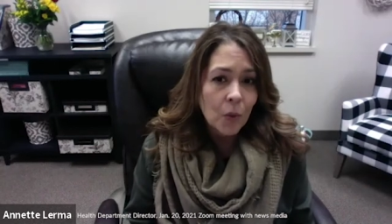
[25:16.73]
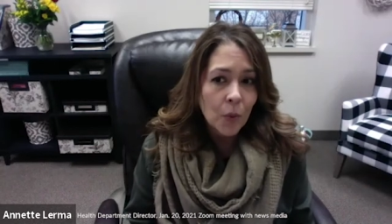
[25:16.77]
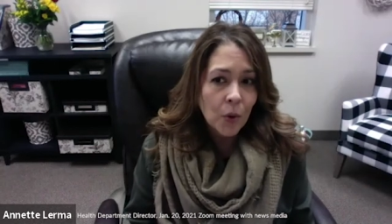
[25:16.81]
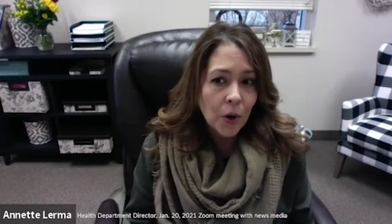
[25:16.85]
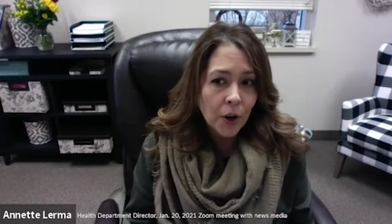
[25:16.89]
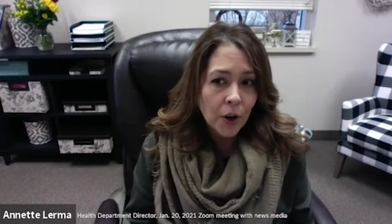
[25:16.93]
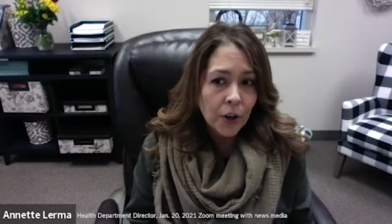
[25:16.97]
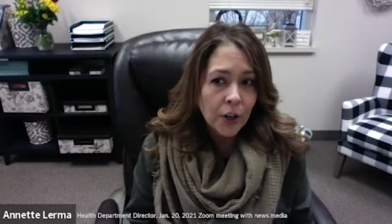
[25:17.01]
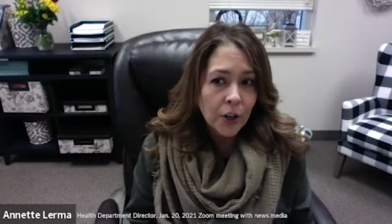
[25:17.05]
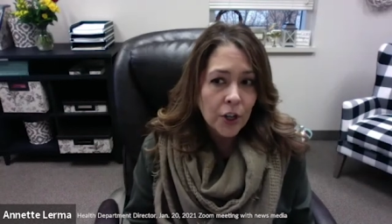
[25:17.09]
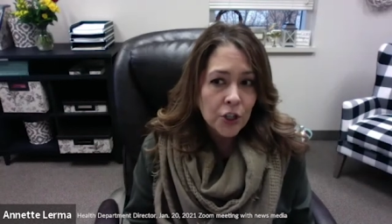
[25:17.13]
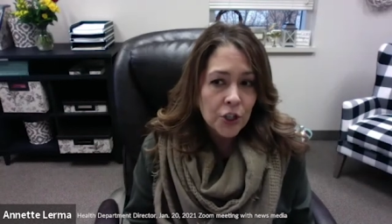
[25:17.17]

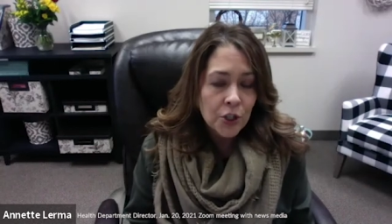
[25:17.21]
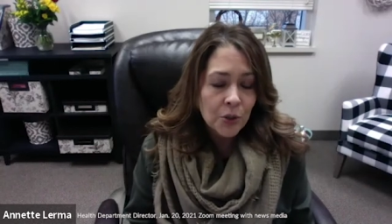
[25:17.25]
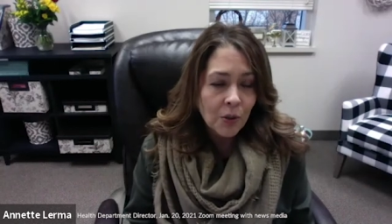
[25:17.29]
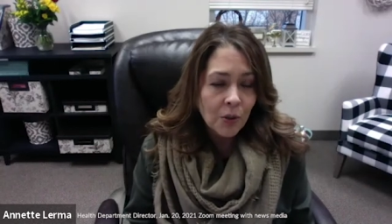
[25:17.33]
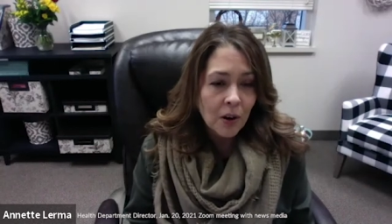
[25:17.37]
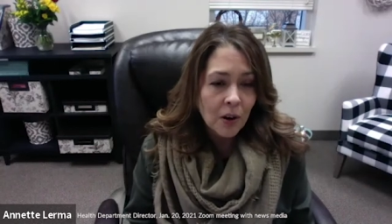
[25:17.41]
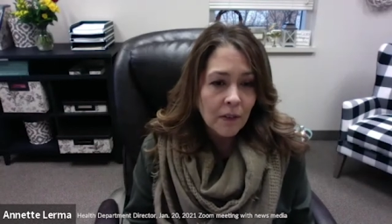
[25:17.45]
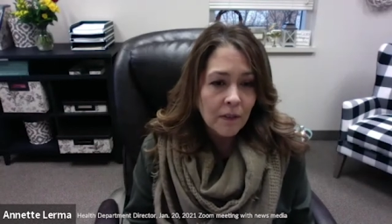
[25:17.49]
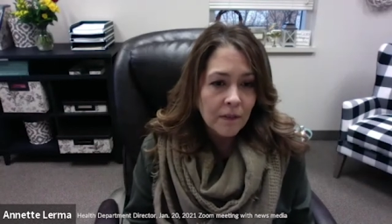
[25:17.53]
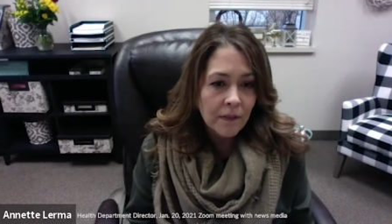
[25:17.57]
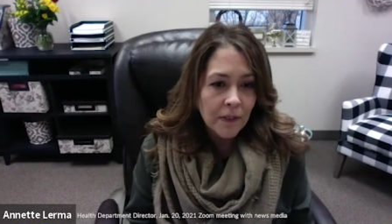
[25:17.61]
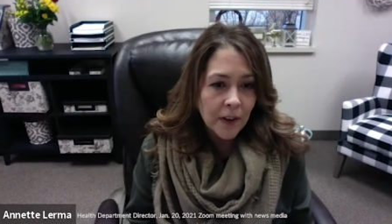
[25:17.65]
We're going to do
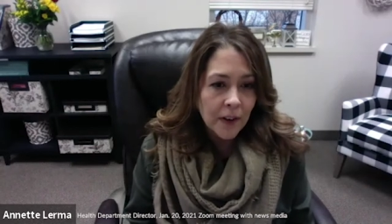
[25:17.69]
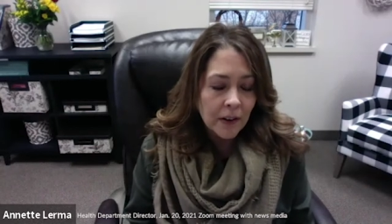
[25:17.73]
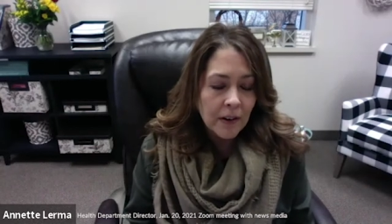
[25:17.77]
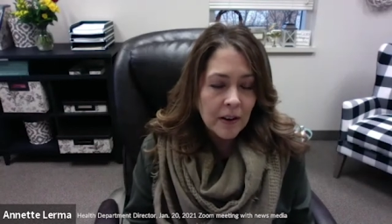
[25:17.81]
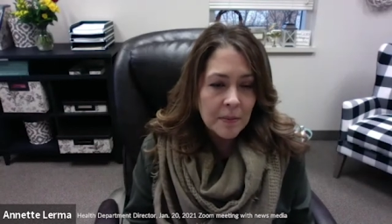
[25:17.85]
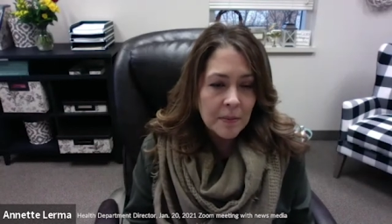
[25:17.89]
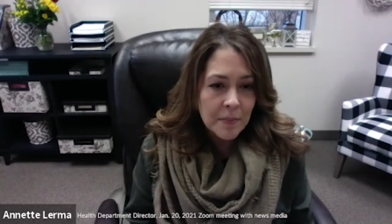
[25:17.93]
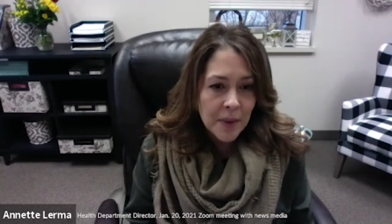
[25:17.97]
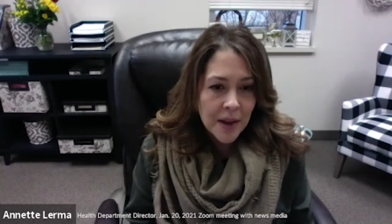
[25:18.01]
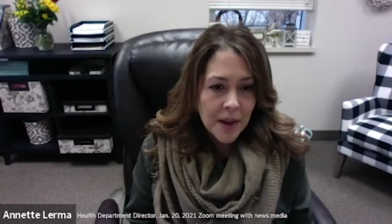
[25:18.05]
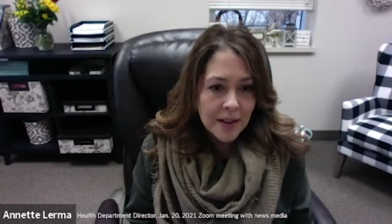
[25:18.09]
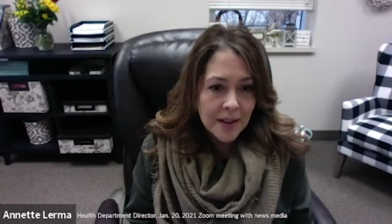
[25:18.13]
our
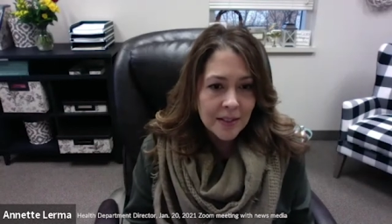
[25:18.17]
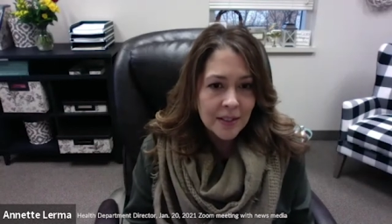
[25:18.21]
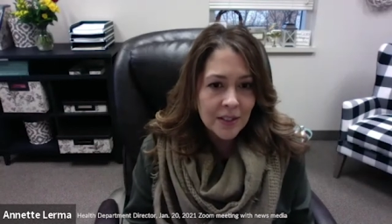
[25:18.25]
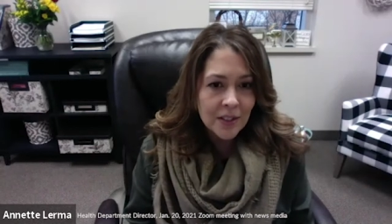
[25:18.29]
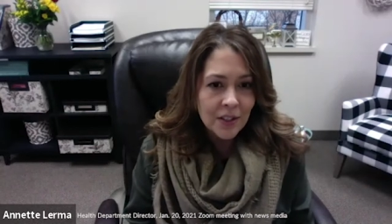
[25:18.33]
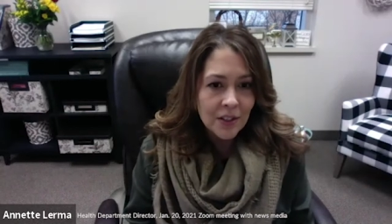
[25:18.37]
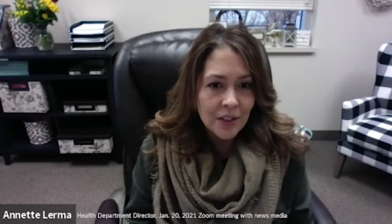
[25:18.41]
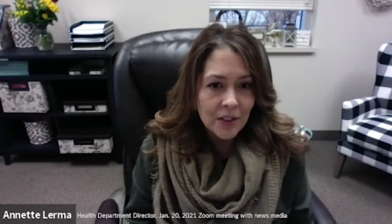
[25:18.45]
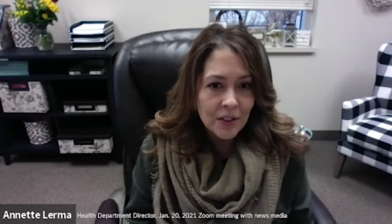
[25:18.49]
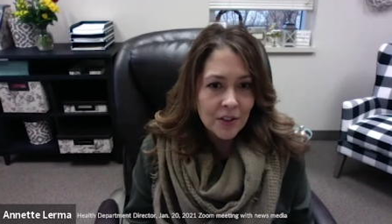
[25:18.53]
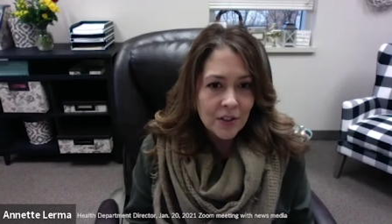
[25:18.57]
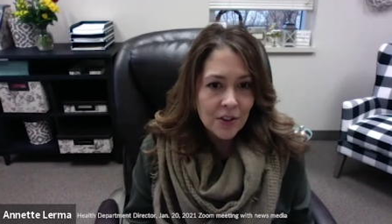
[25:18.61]
very
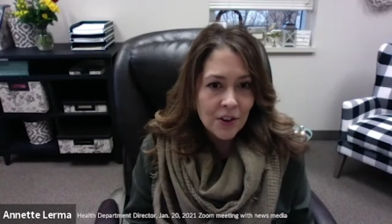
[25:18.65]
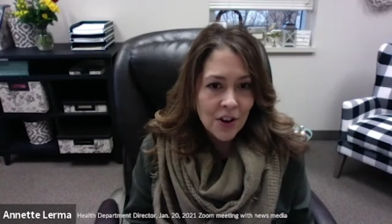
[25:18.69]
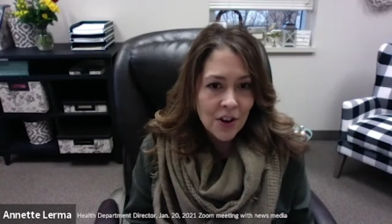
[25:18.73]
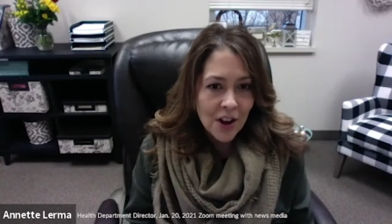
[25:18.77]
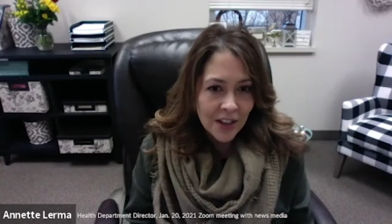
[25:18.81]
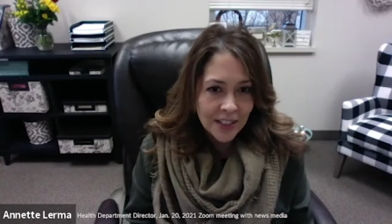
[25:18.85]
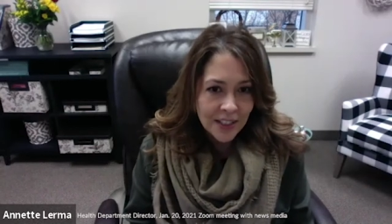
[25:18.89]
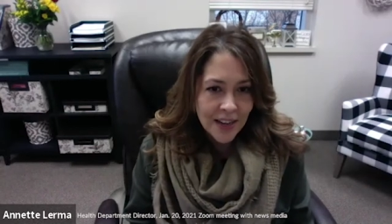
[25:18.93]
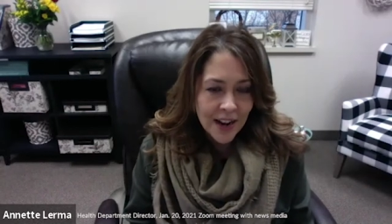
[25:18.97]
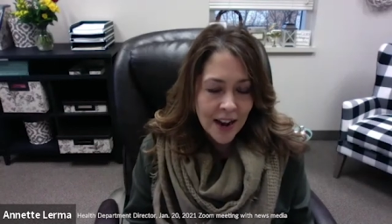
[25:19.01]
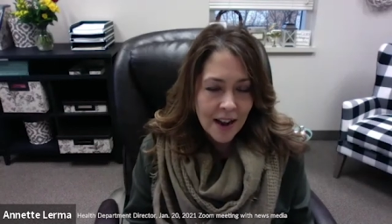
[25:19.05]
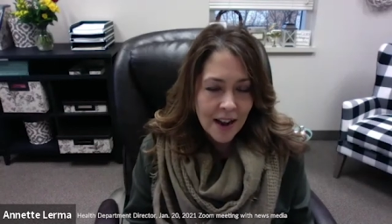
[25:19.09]
best
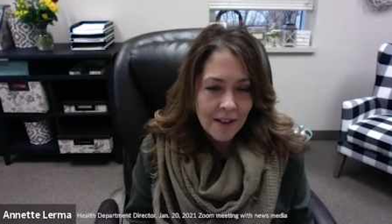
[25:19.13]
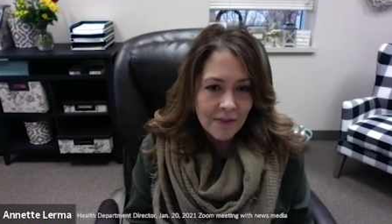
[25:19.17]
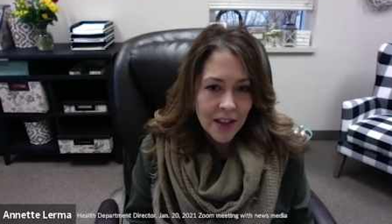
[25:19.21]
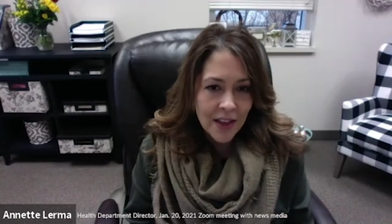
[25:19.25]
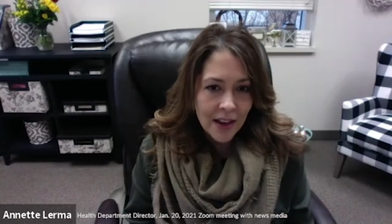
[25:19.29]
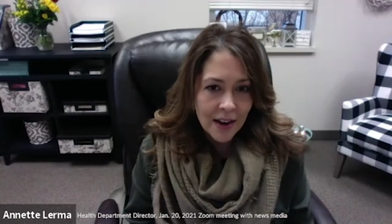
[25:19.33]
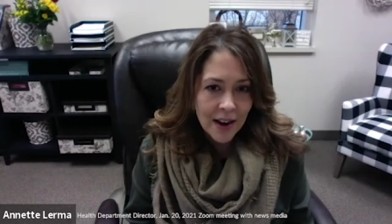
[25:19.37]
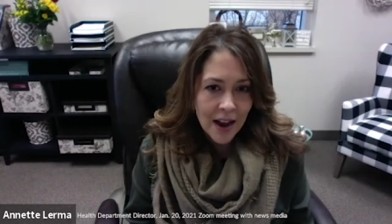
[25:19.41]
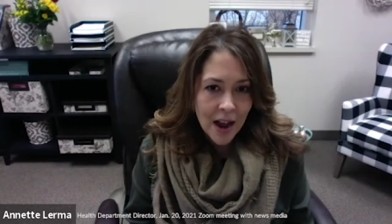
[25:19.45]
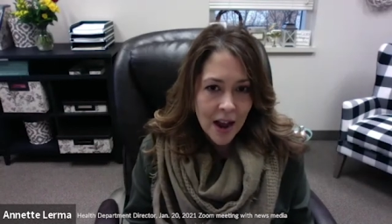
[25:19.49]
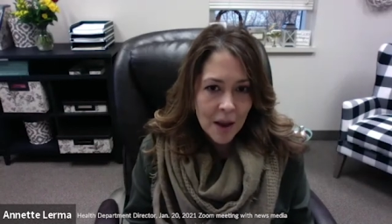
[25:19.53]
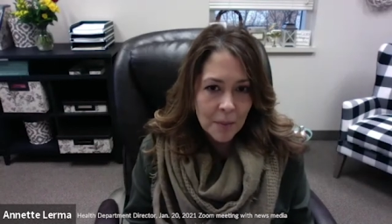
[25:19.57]
not to have
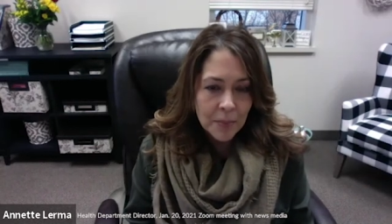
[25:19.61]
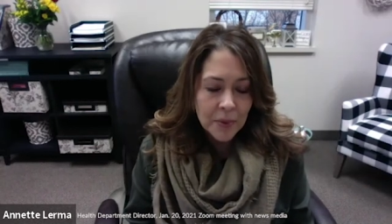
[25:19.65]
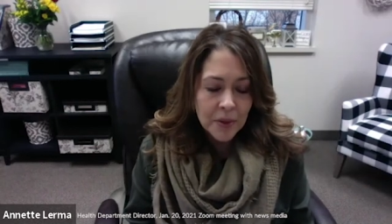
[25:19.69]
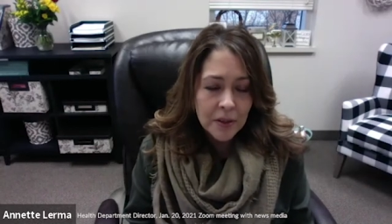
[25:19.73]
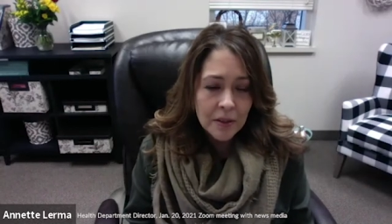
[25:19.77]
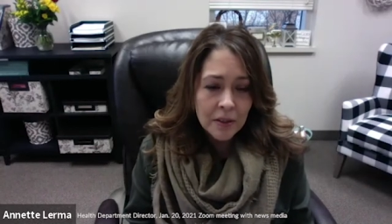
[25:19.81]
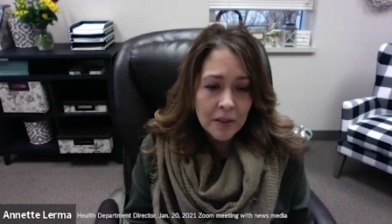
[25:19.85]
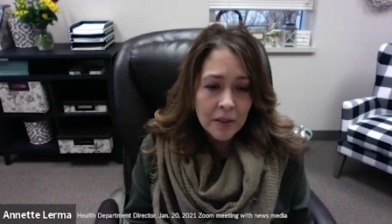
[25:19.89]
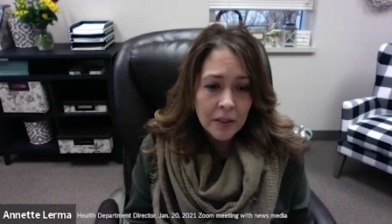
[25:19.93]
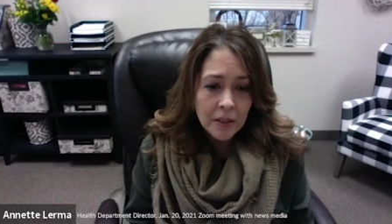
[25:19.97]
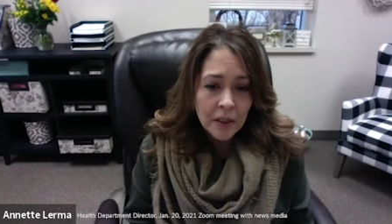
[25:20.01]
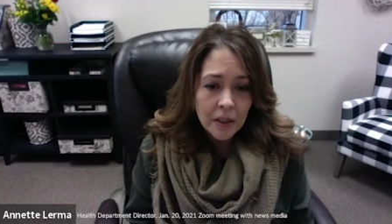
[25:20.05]
that
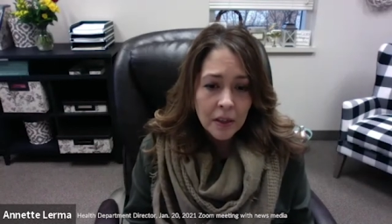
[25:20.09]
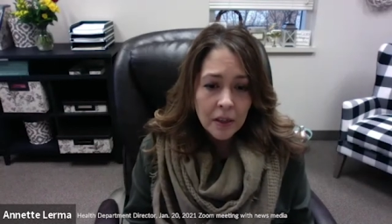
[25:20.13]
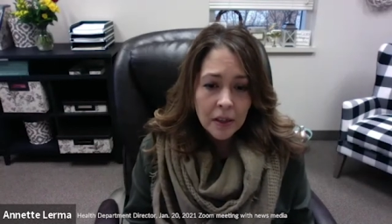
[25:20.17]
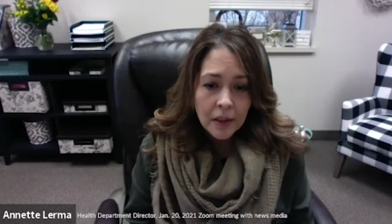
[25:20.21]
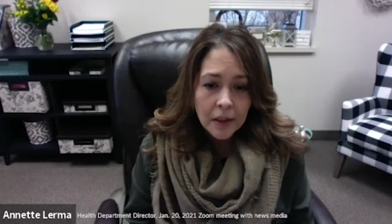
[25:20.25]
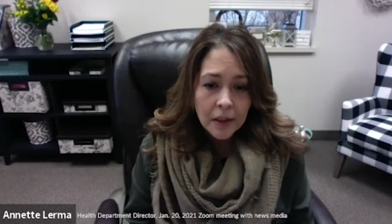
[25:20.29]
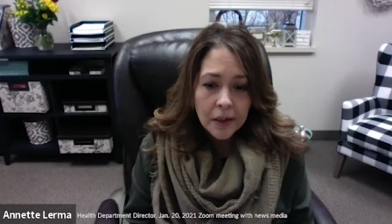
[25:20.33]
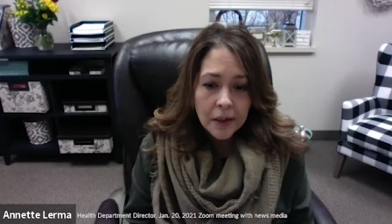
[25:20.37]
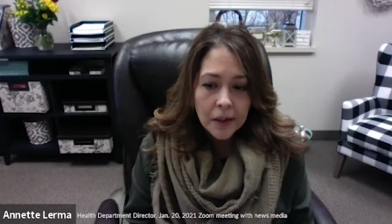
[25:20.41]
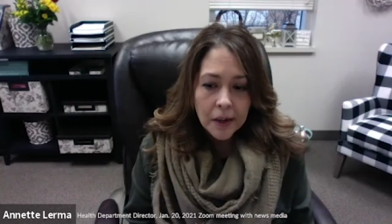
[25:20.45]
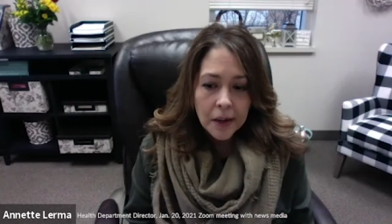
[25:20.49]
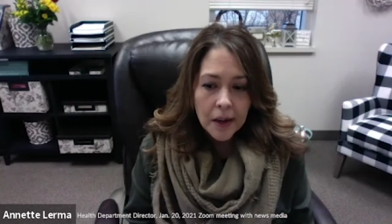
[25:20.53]
happen,
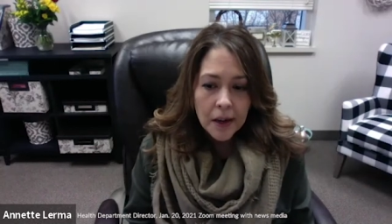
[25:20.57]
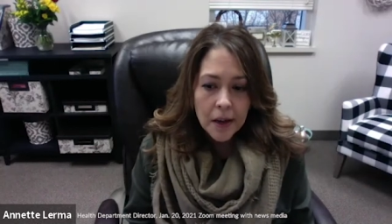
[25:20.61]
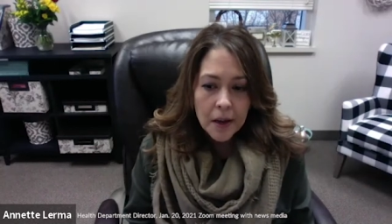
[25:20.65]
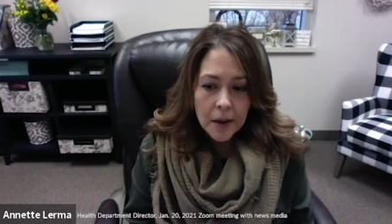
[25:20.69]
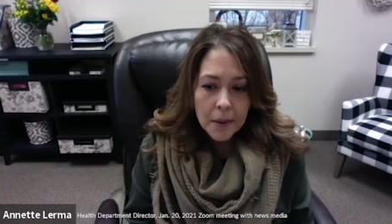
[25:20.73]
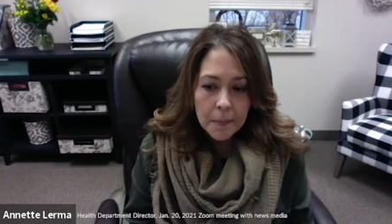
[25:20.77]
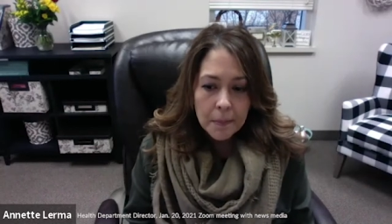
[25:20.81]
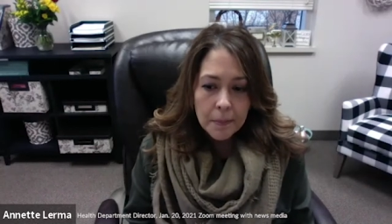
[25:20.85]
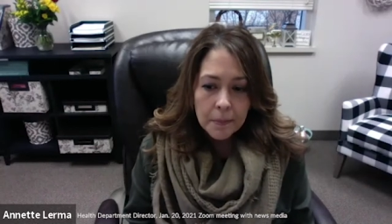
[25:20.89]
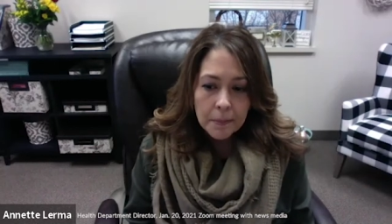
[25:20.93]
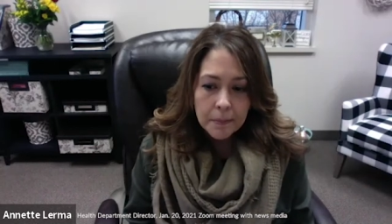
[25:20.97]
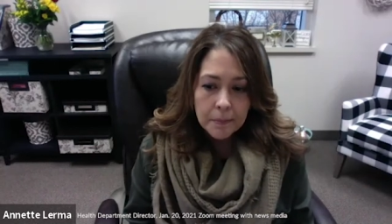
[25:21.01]

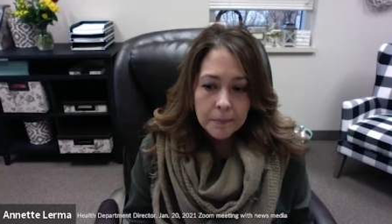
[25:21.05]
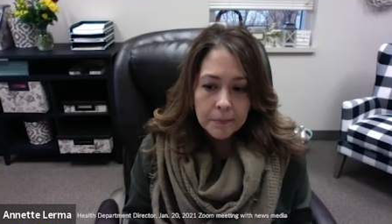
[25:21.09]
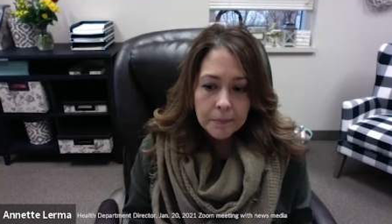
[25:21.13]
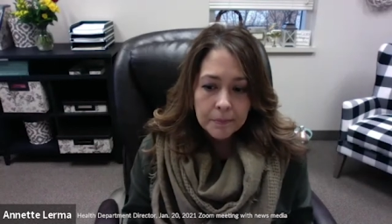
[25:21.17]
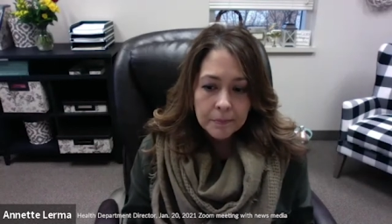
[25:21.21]
um,